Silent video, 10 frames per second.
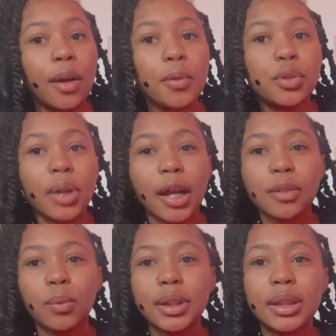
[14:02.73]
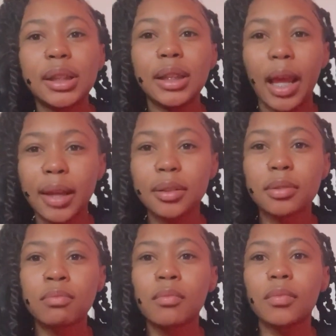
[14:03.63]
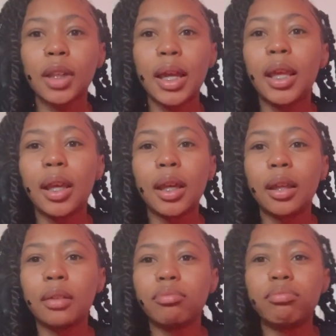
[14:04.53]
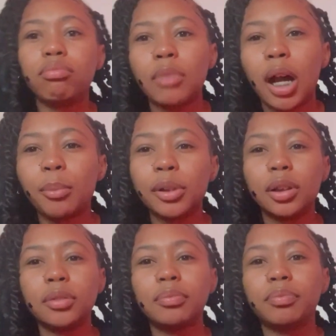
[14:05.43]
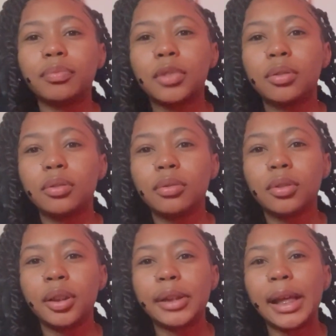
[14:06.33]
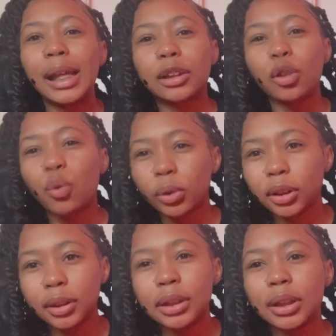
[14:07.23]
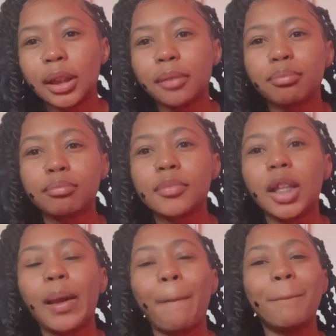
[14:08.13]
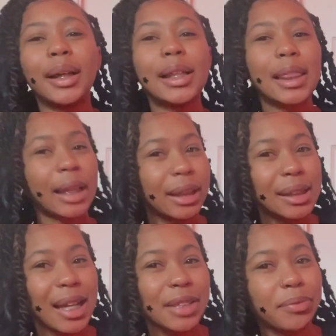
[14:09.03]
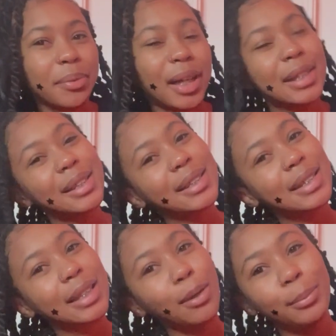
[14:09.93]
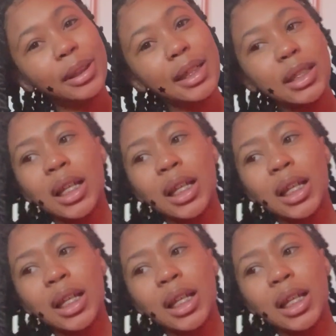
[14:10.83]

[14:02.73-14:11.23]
what you guys want to see next, and I'm gonna act accordingly to that. But thank you guys for watching so much.